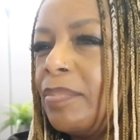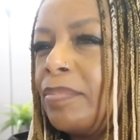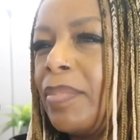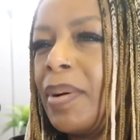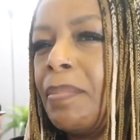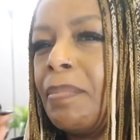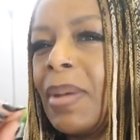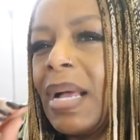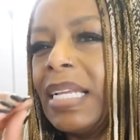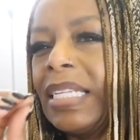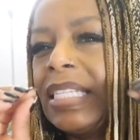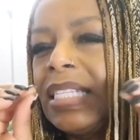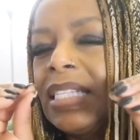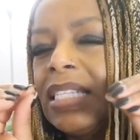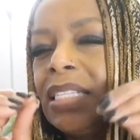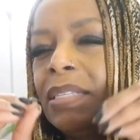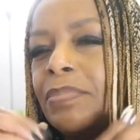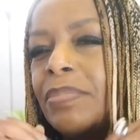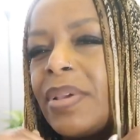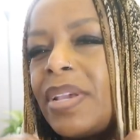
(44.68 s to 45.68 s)
but my
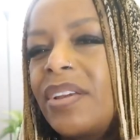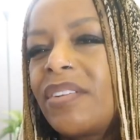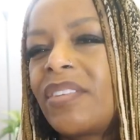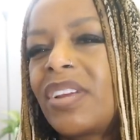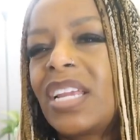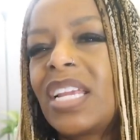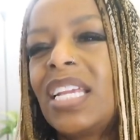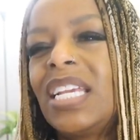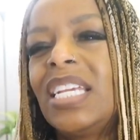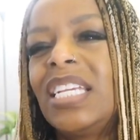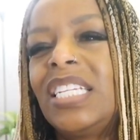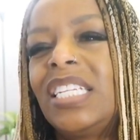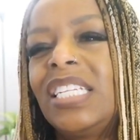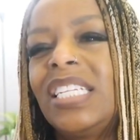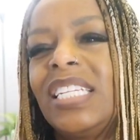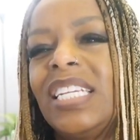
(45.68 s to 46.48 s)
spirit is